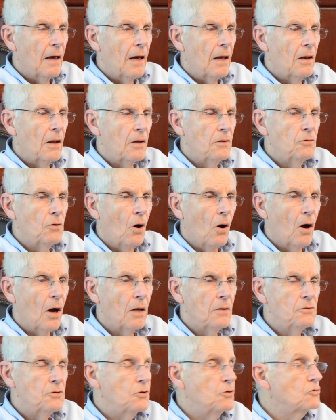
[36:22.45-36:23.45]
And I
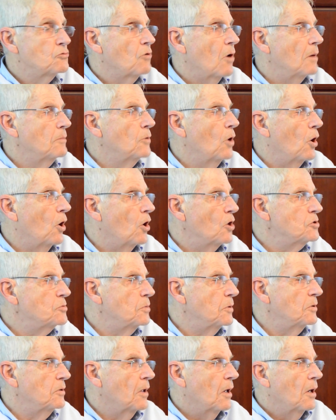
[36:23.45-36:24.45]
died. She described her
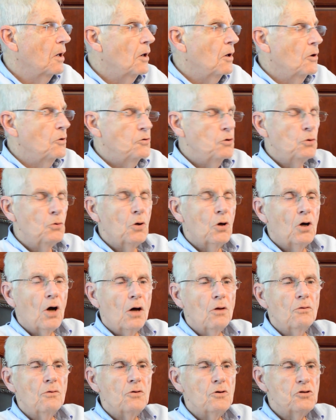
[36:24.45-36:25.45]
husband. She knew the
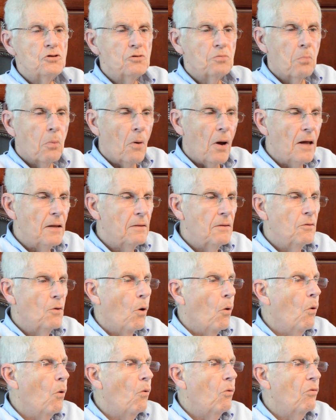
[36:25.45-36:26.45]
color of the spread, the
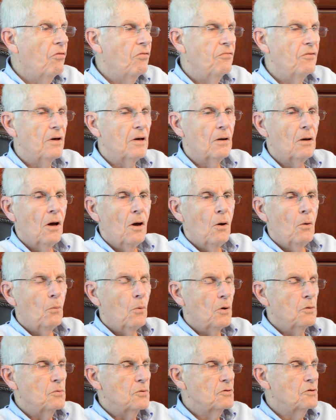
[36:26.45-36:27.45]
whole thing
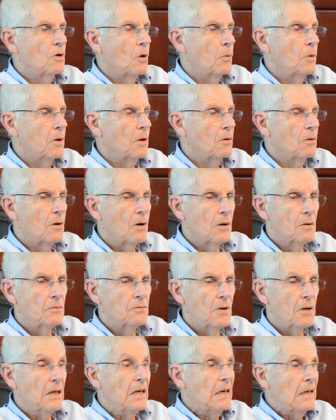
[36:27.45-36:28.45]
which was going on. She
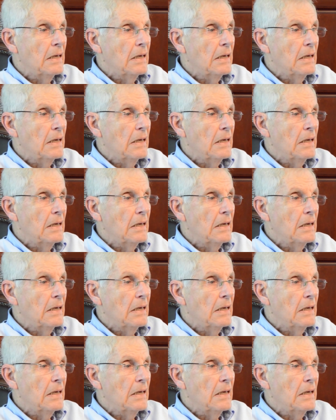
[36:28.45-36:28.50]
said,